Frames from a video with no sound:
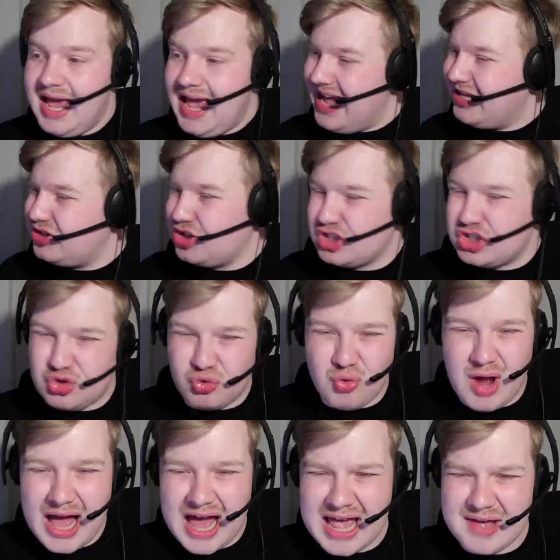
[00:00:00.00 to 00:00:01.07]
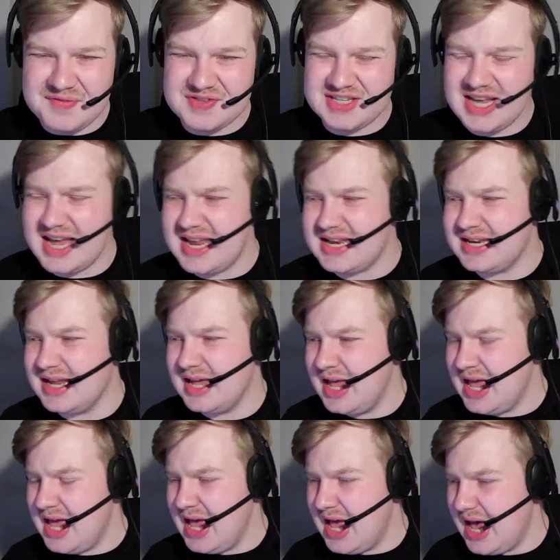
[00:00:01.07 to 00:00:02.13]
He just drives in
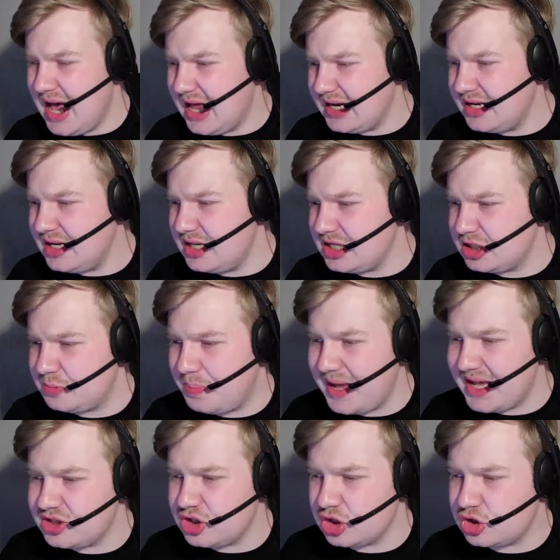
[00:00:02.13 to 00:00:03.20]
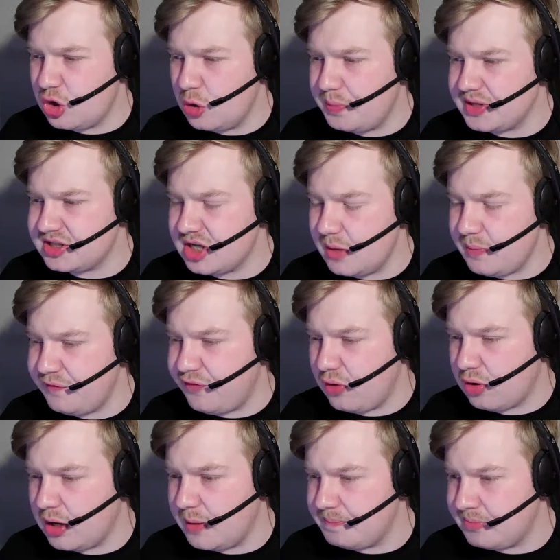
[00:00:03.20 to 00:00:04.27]
and the space just opens up for him.